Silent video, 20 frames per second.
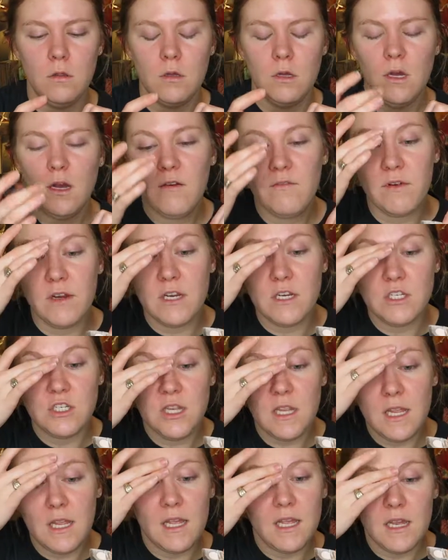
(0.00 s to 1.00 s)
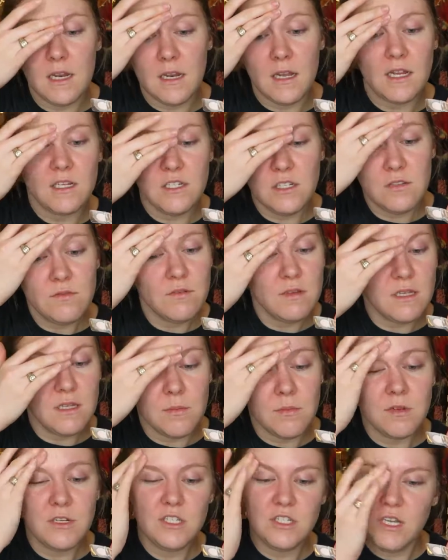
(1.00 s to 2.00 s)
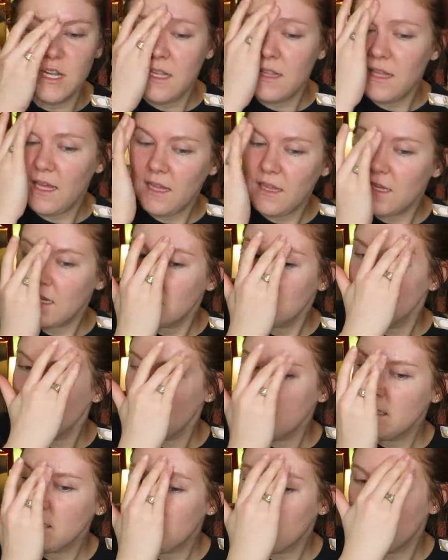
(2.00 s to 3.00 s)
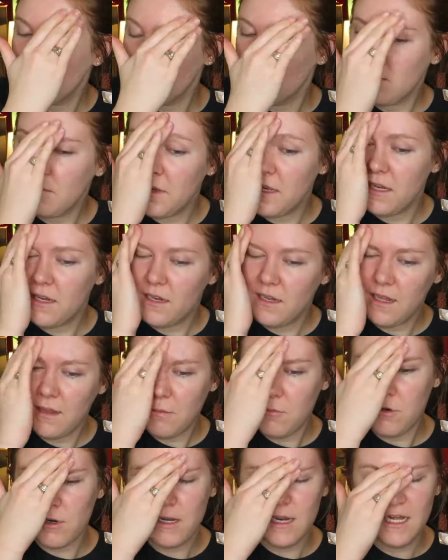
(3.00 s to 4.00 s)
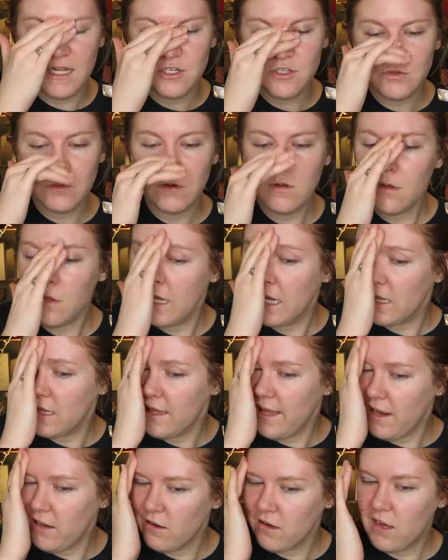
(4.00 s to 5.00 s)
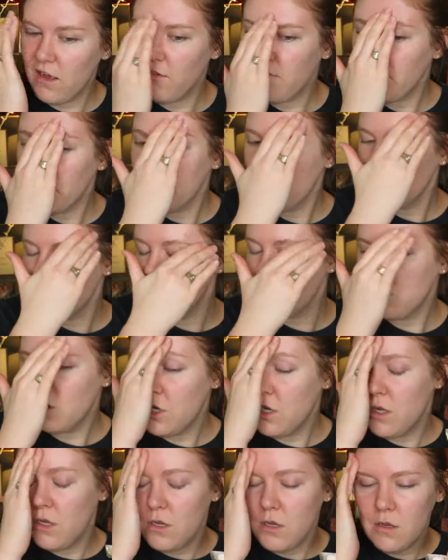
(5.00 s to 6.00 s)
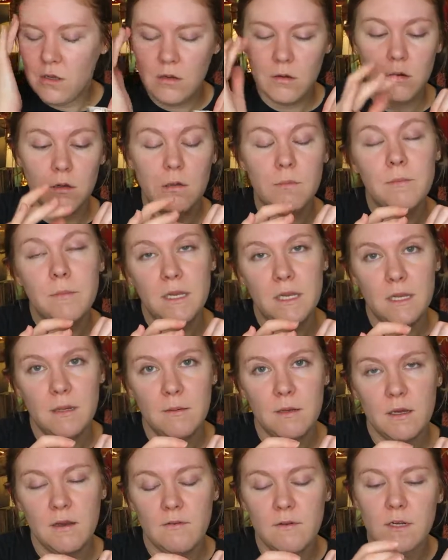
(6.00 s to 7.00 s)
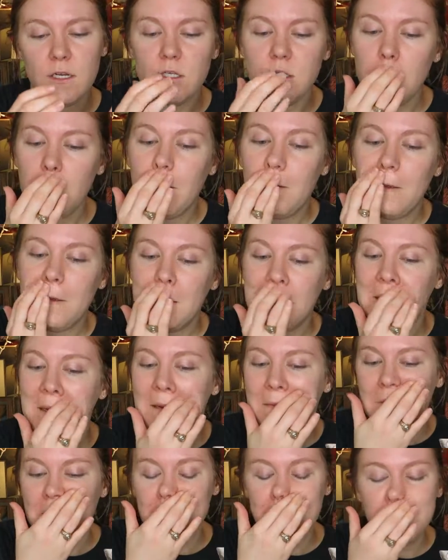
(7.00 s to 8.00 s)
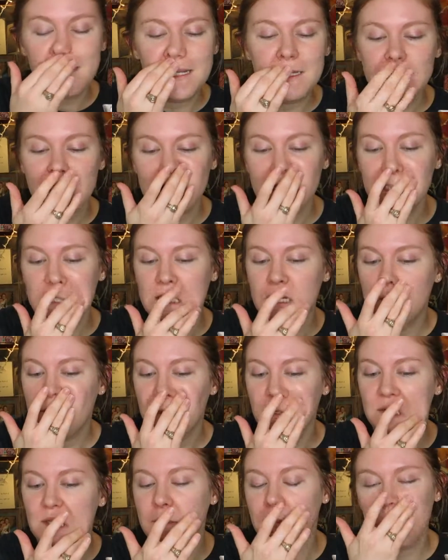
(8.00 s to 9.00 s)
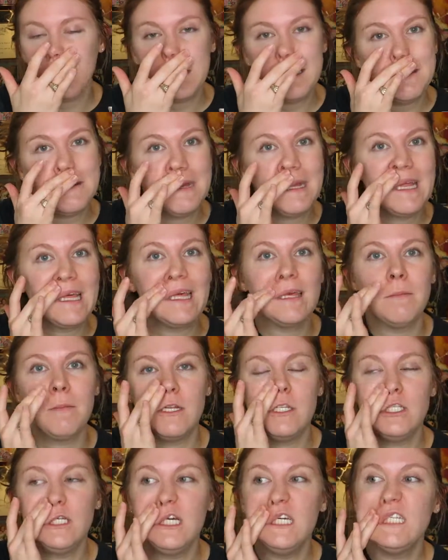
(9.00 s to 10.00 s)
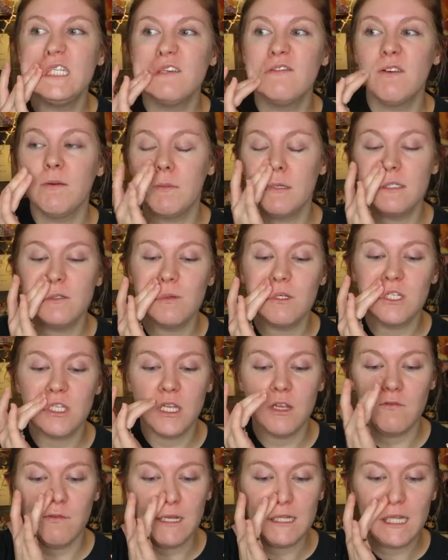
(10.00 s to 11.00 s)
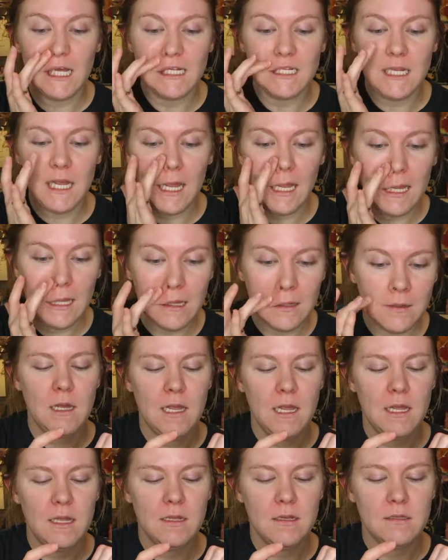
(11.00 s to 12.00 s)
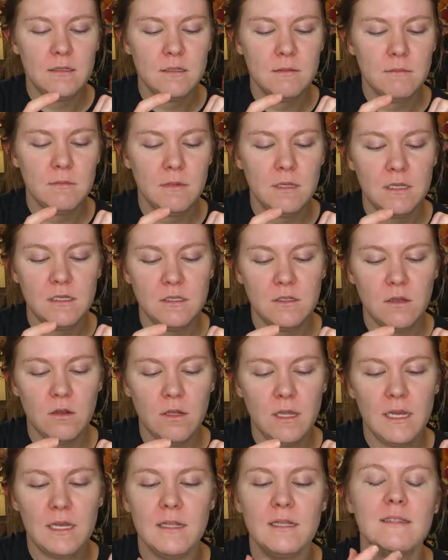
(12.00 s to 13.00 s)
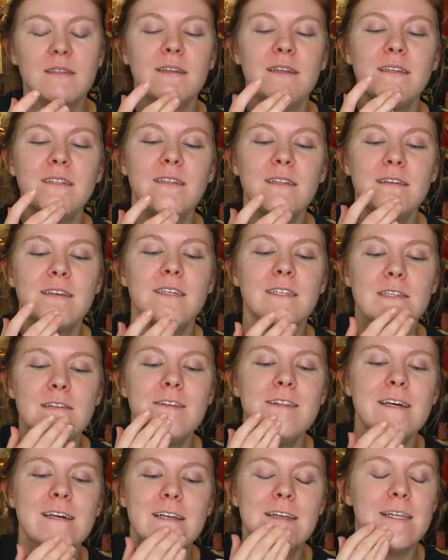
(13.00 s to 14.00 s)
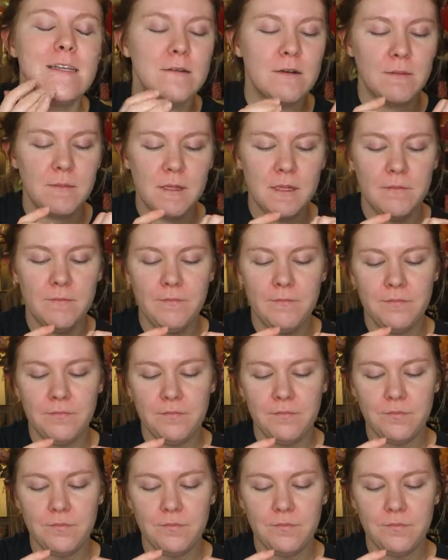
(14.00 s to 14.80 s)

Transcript: coverage, and I just really appreciate that. Like some days I want a little bit more natural, like lighter coverage, medium coverage. Some days I just need to build up a little bit, like in my cheeks if I'm especially red that day, and so like it's nice that I can do that, you know what I mean?